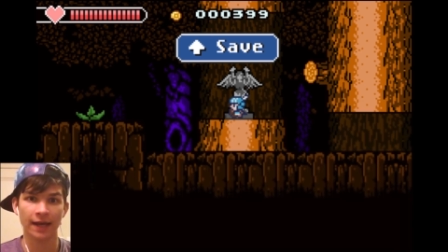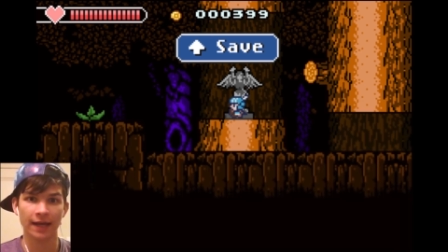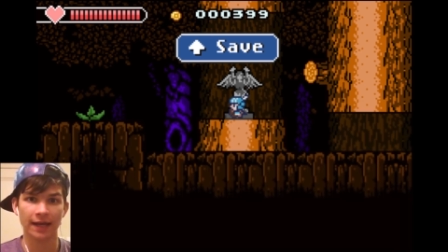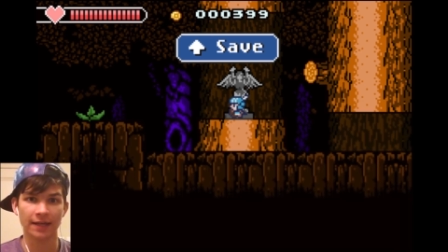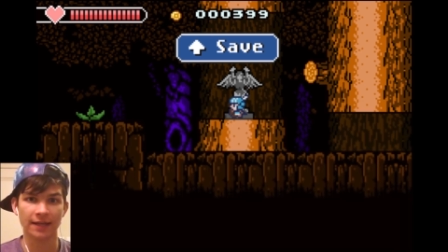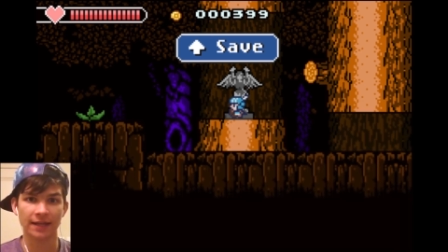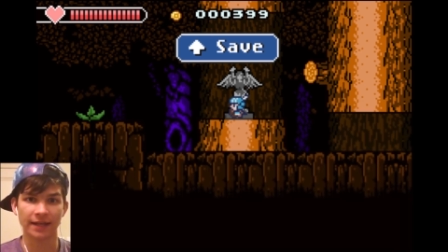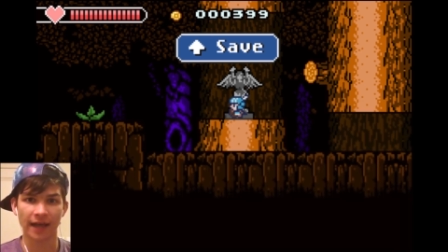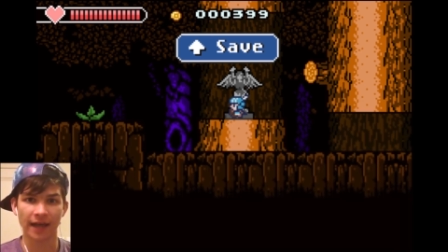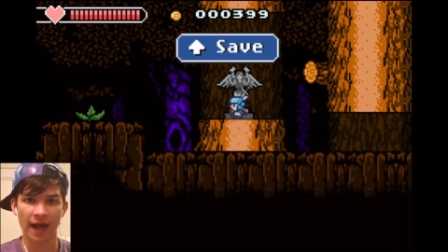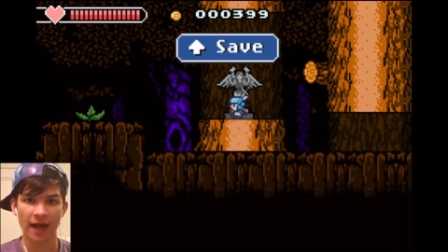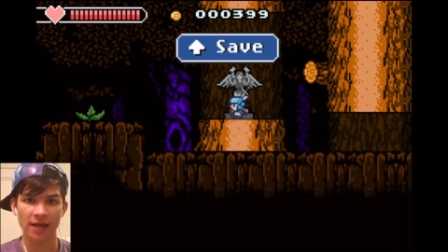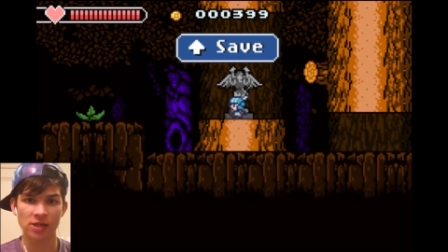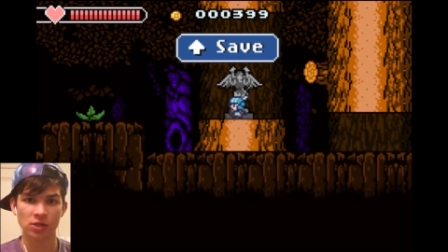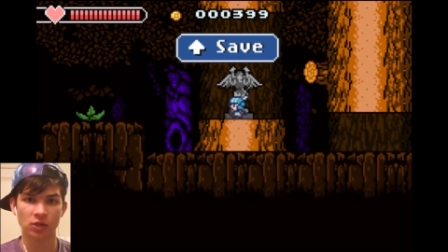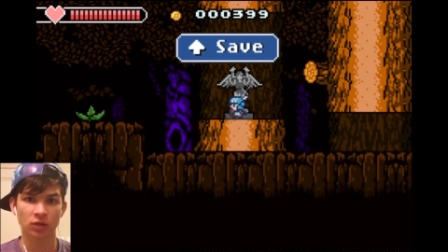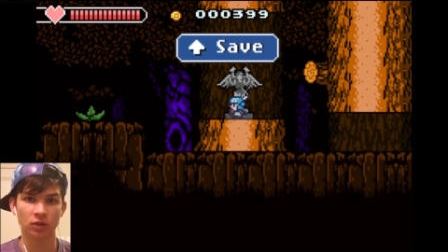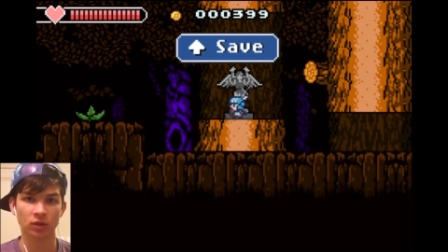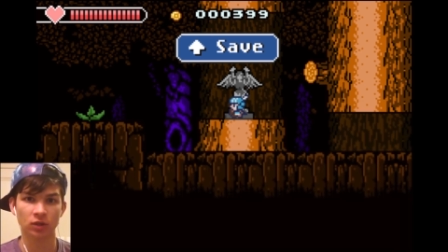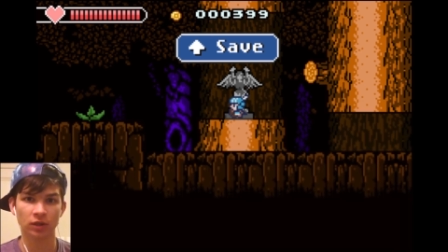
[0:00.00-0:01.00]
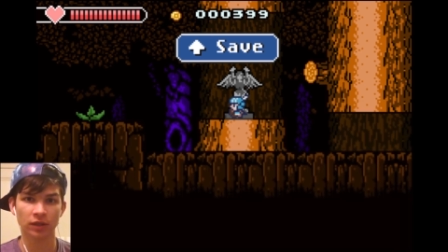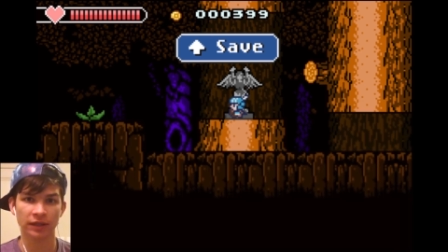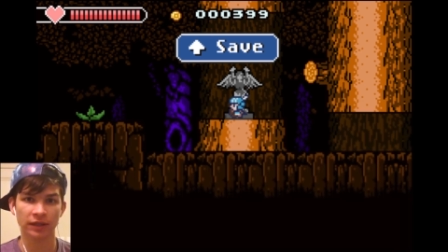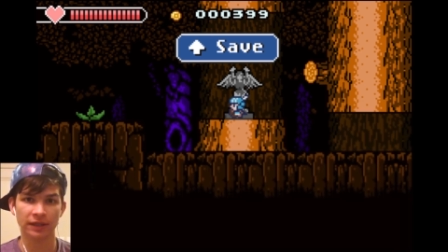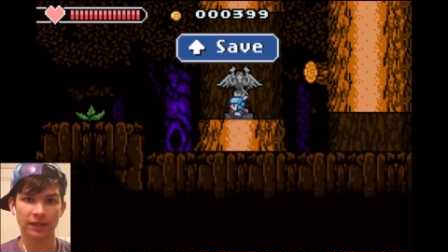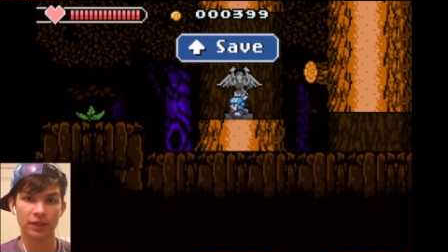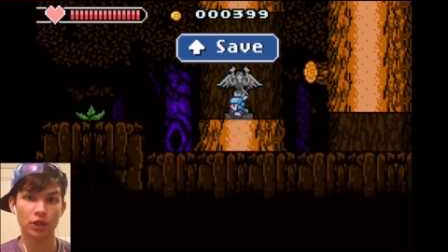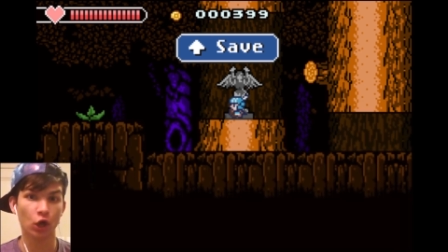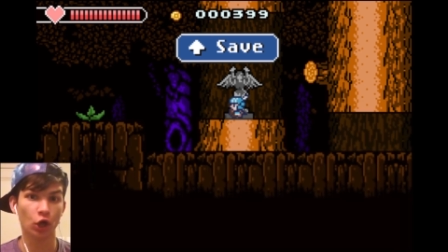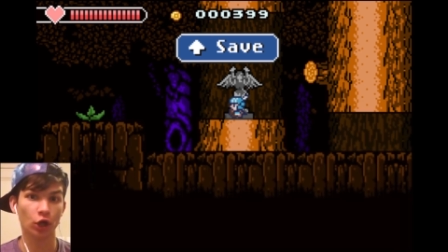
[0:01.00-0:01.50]
in the Castle in
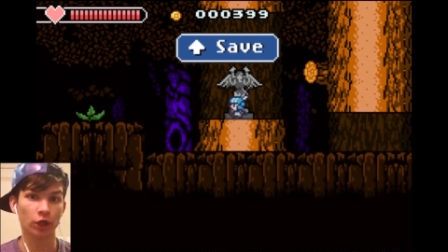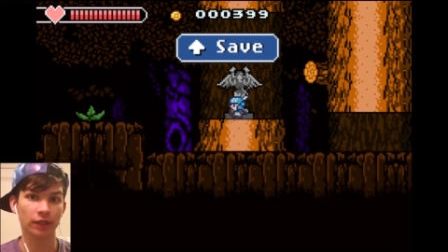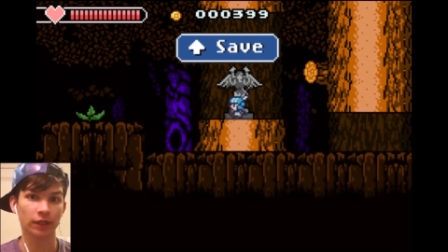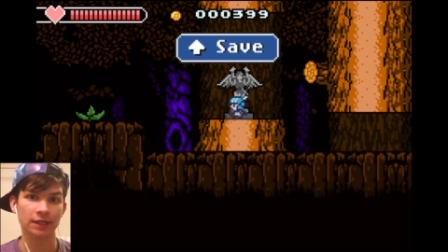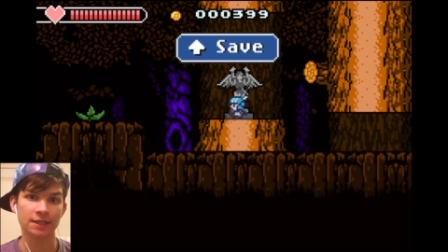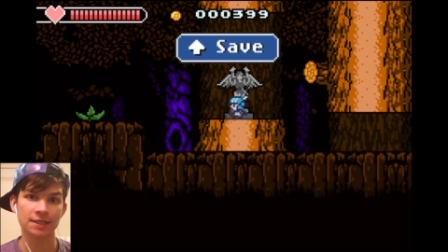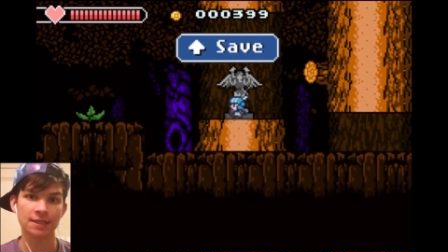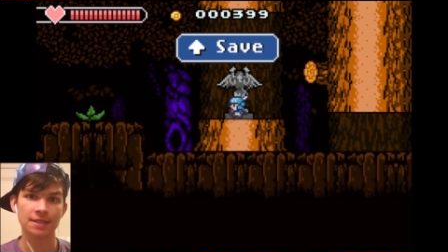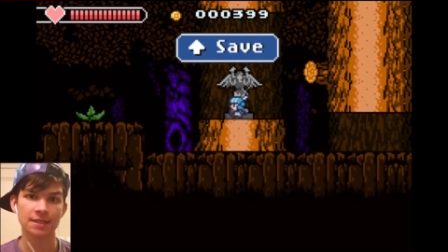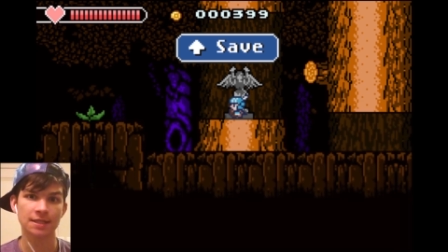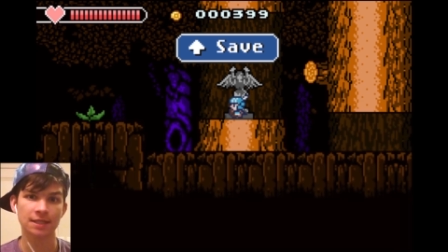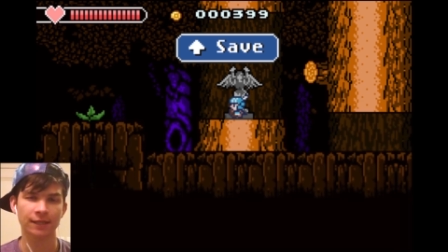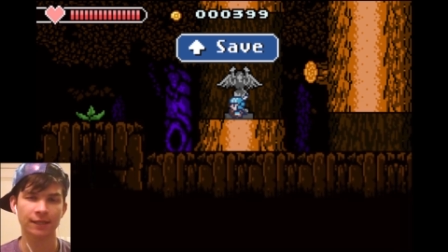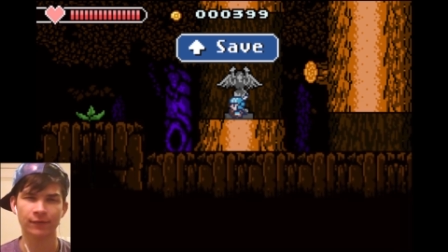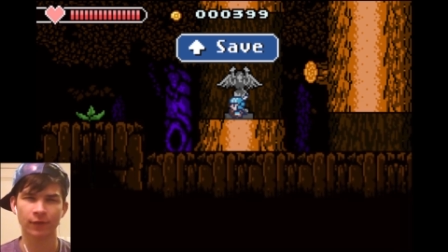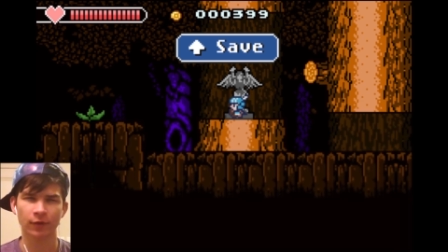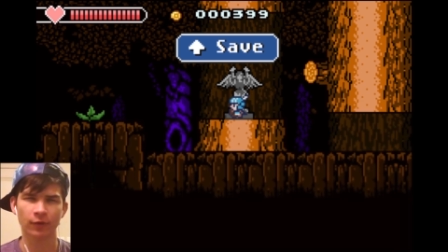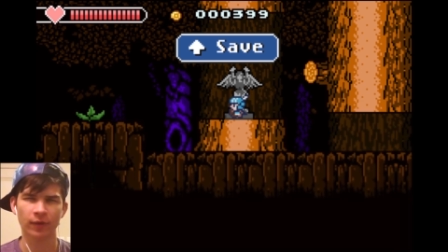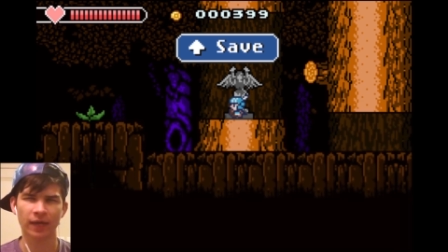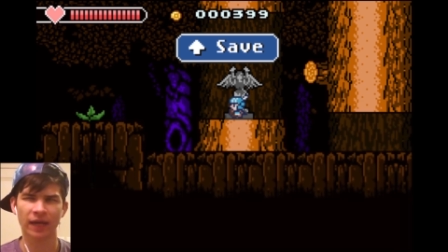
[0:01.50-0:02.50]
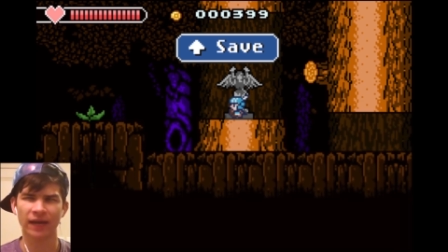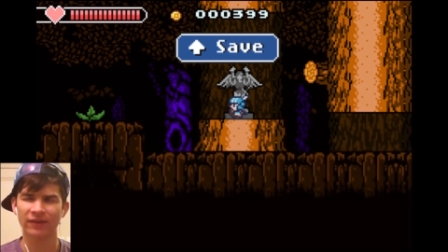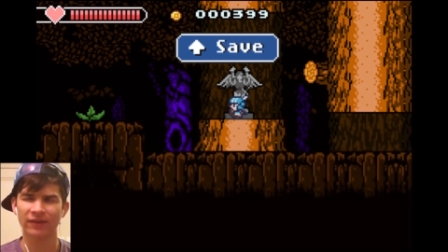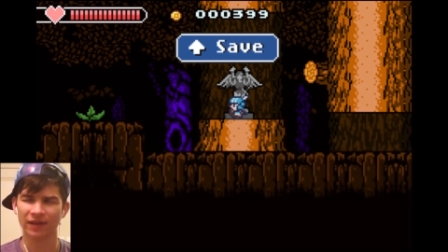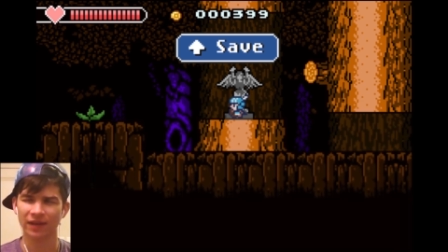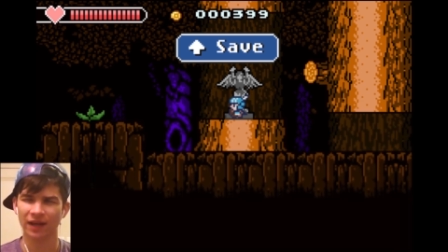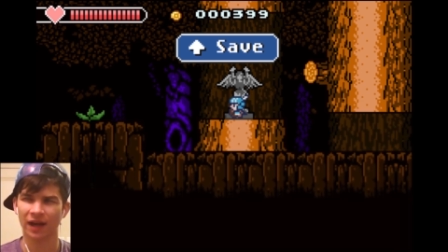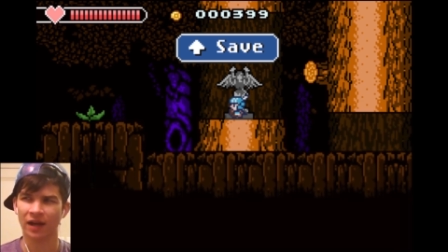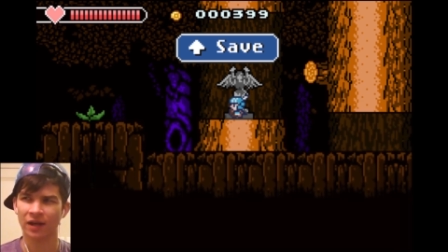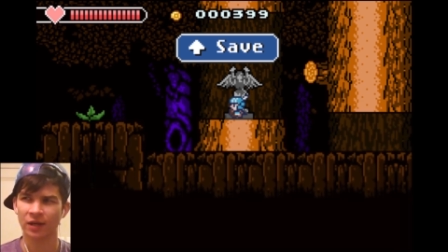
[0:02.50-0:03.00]
the Darkness, even though we
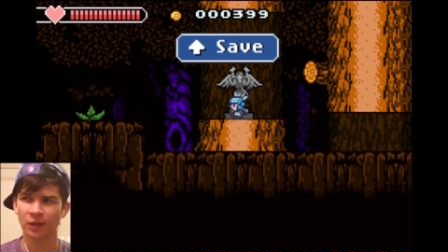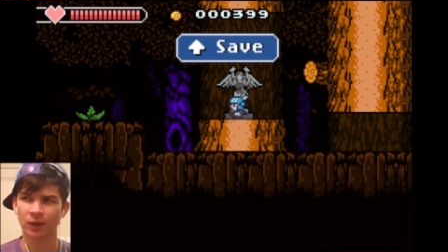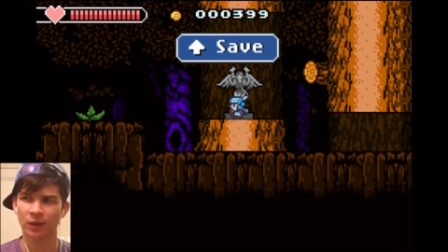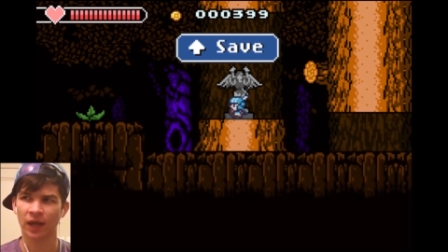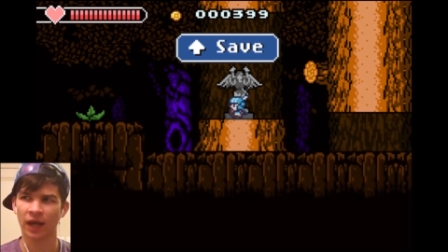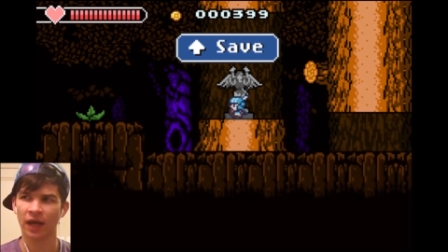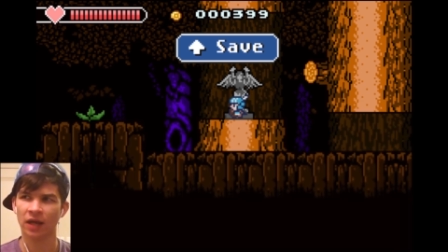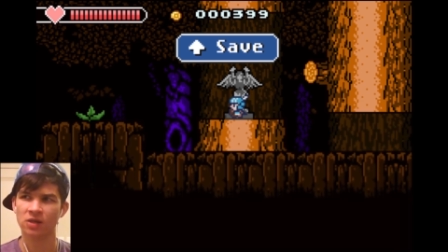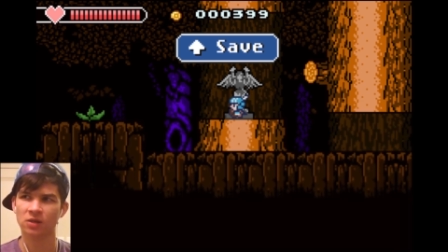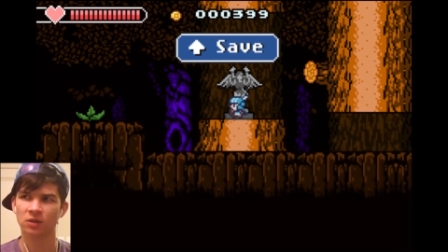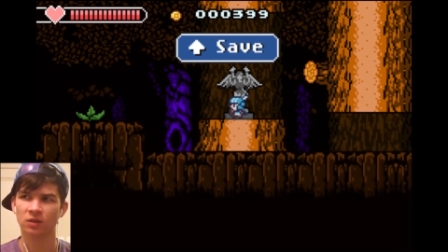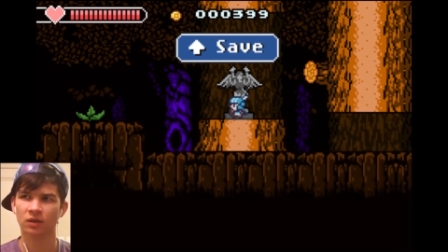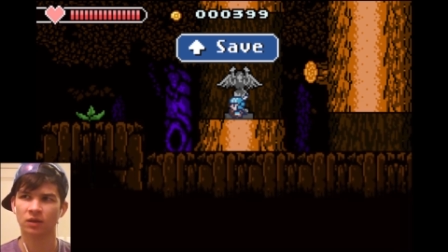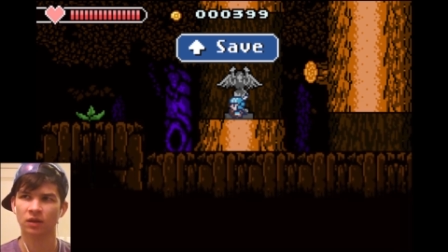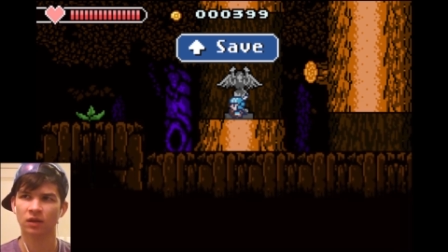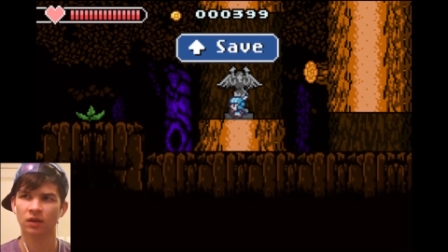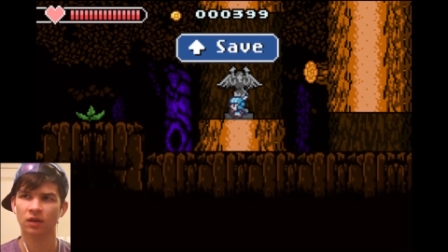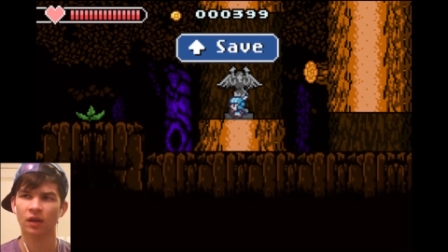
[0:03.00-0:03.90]
haven't gotten to a castle.